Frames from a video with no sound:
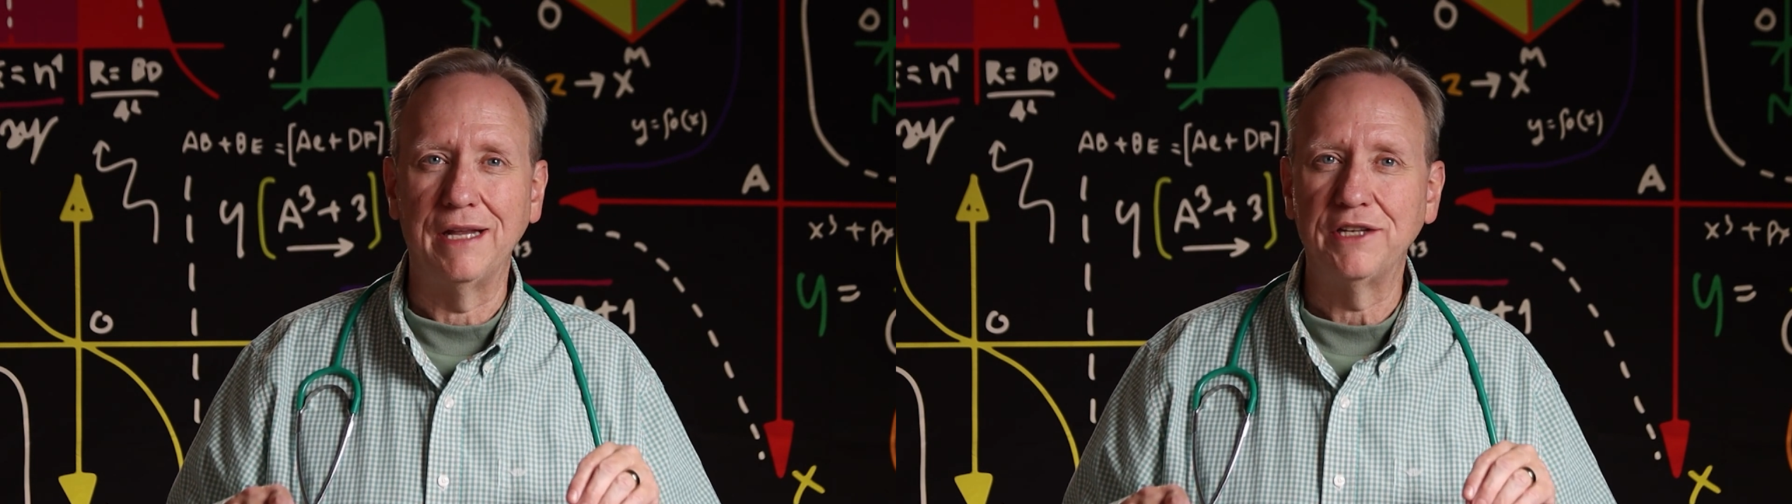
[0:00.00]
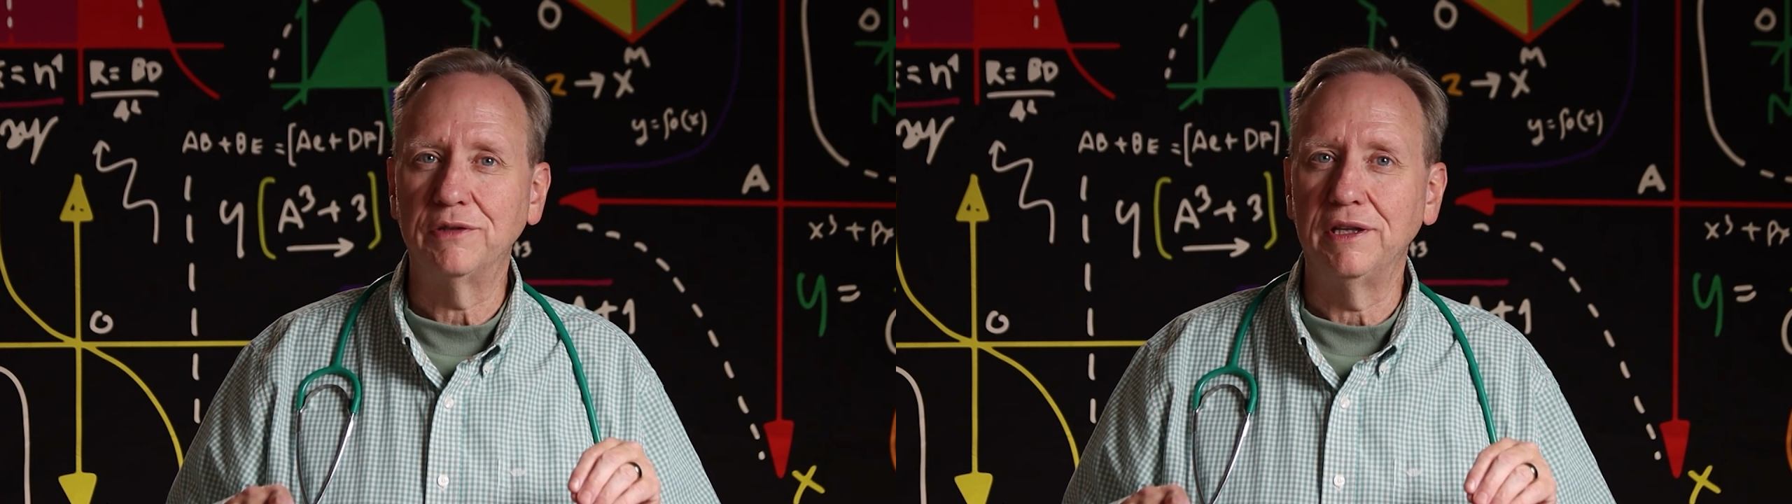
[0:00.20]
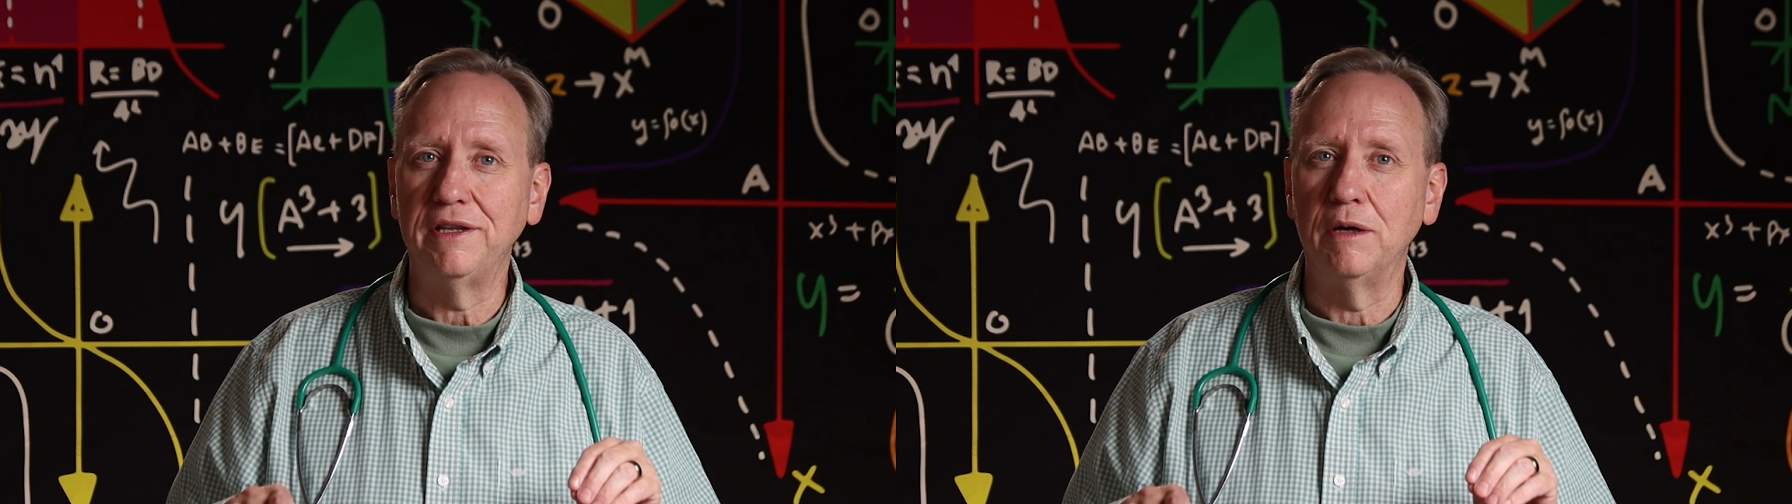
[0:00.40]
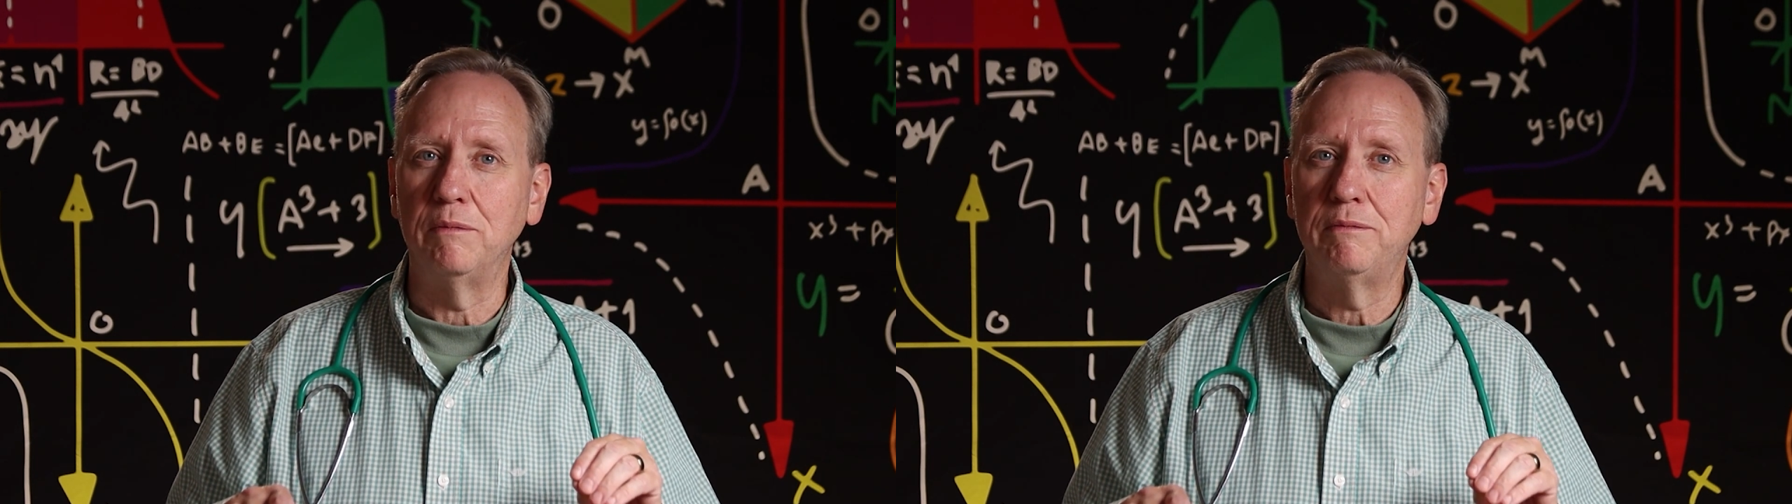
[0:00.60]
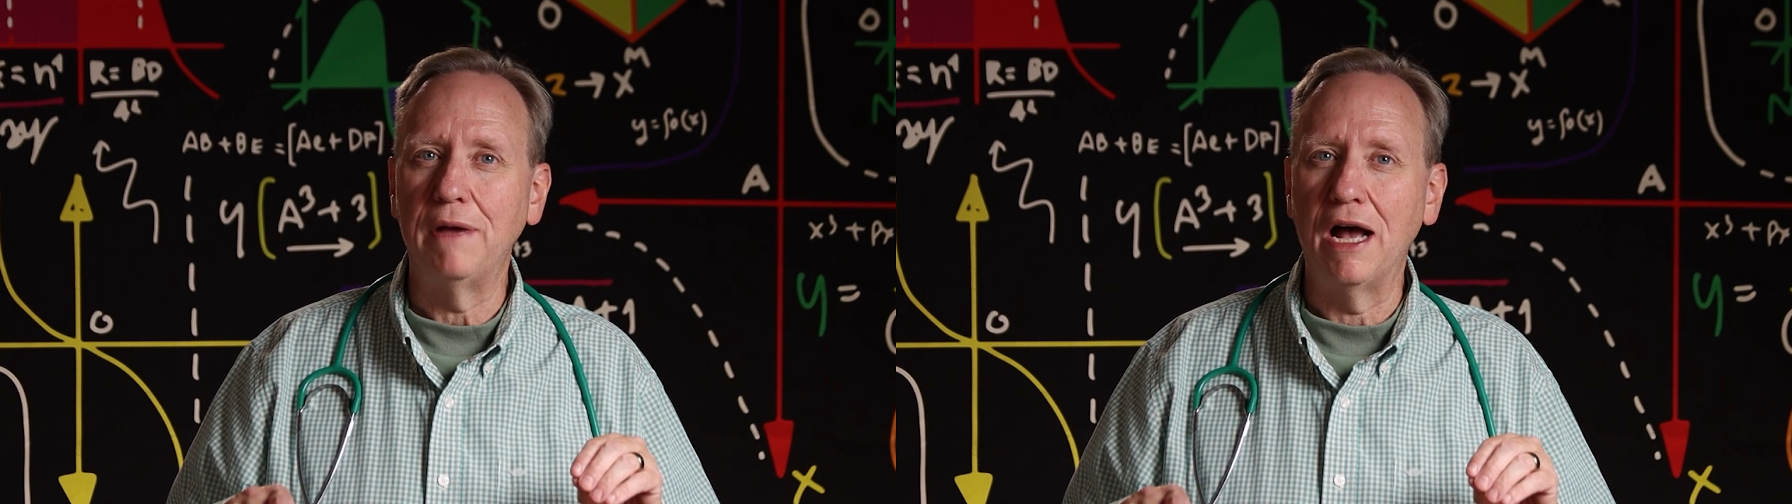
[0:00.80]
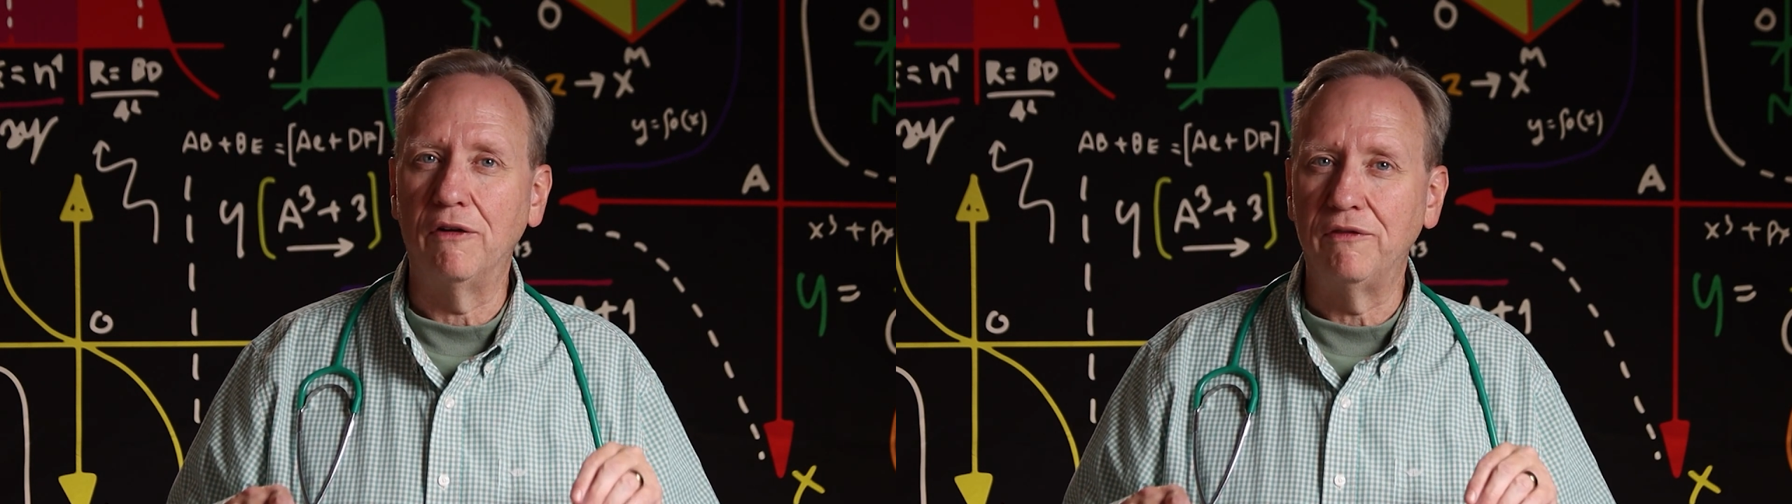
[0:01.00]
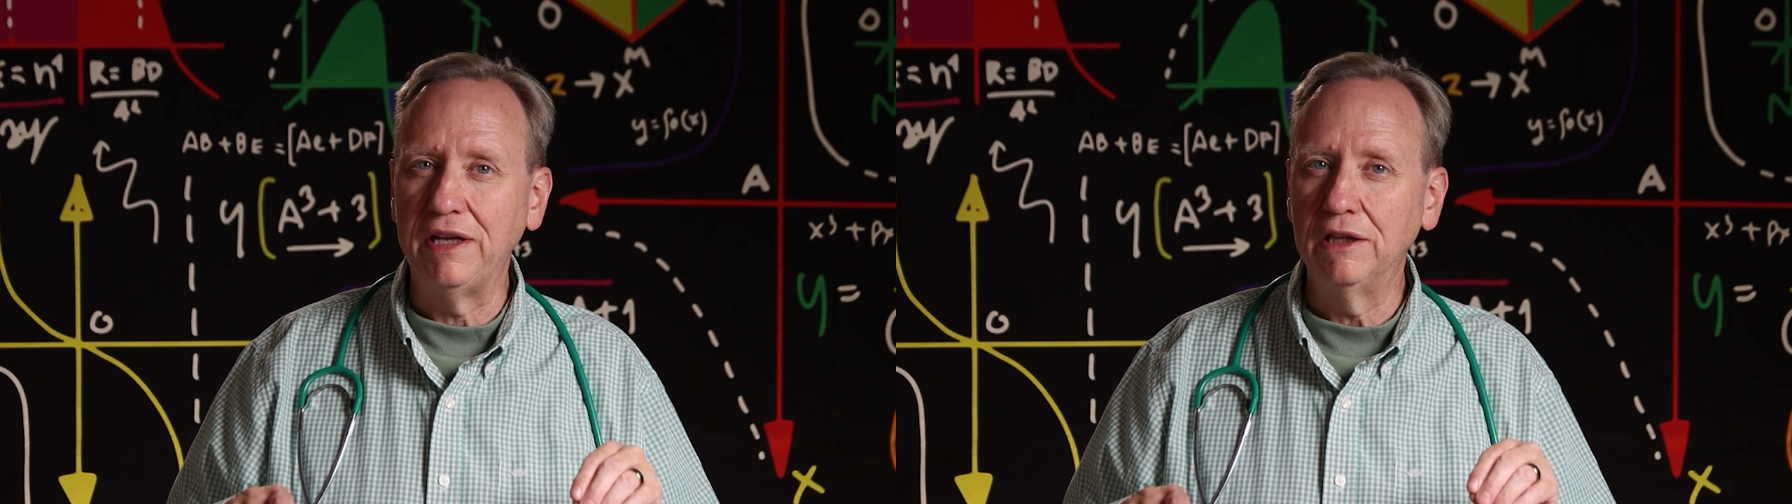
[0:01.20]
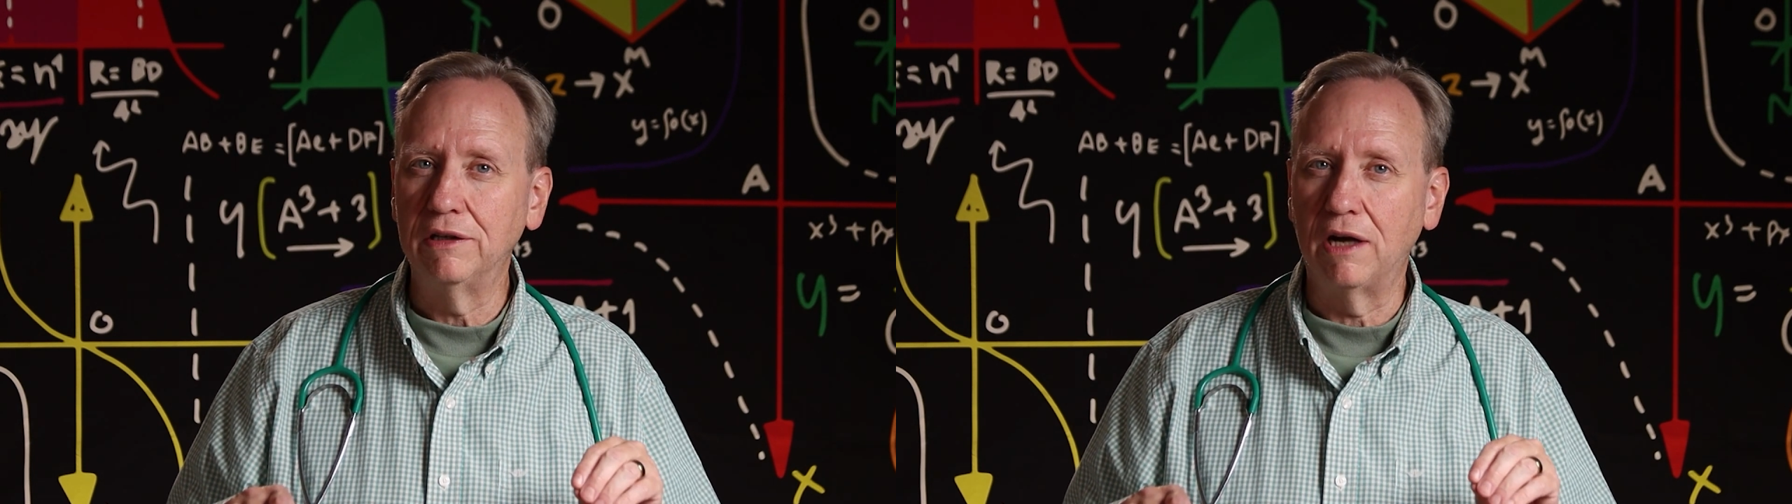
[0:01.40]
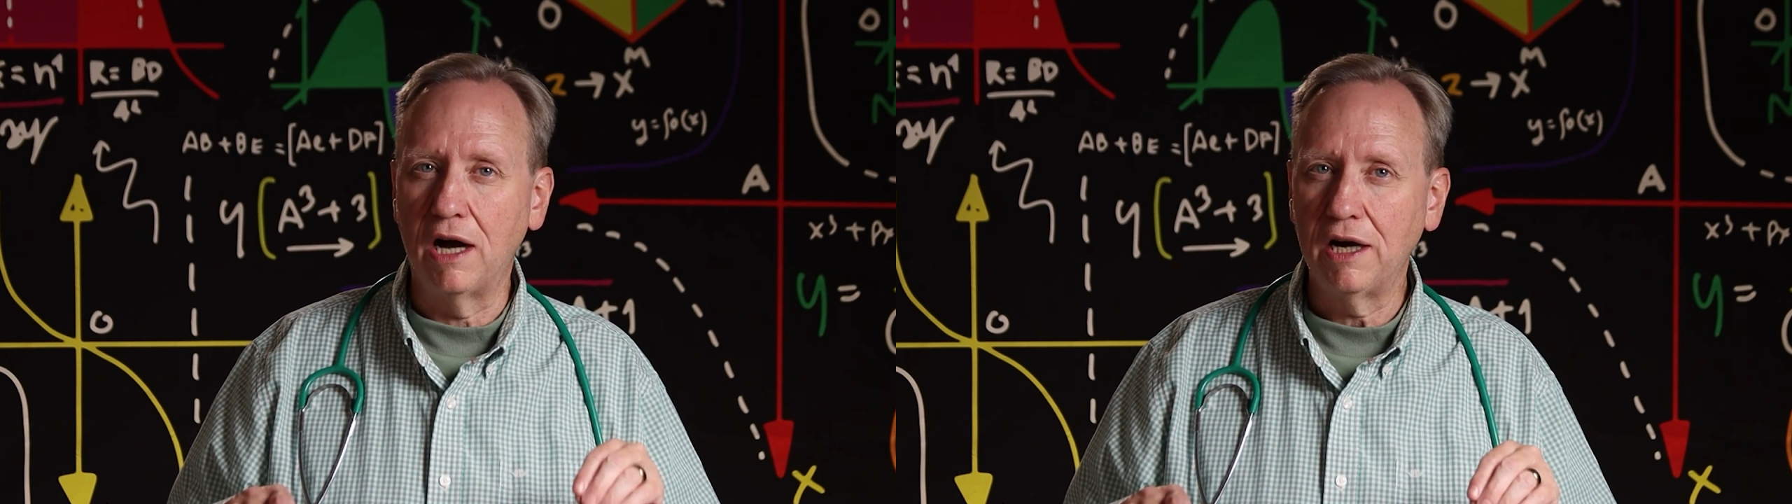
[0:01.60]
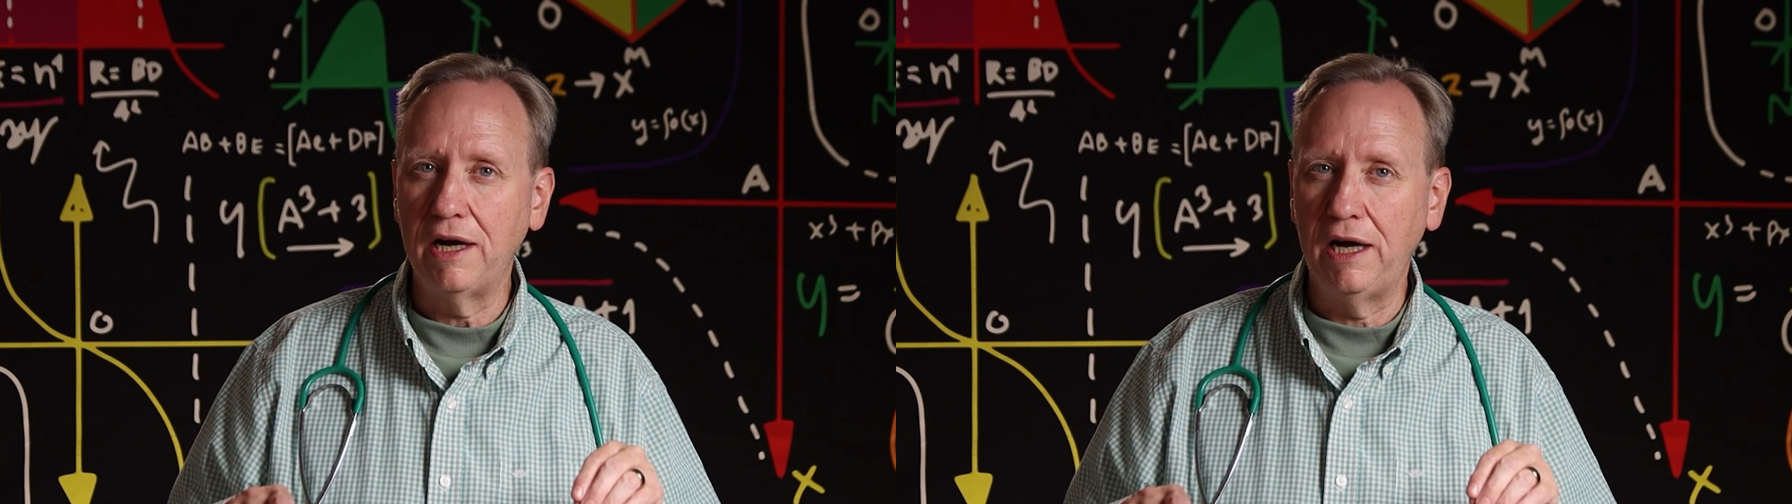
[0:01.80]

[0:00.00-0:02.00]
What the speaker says: That's really the alveolar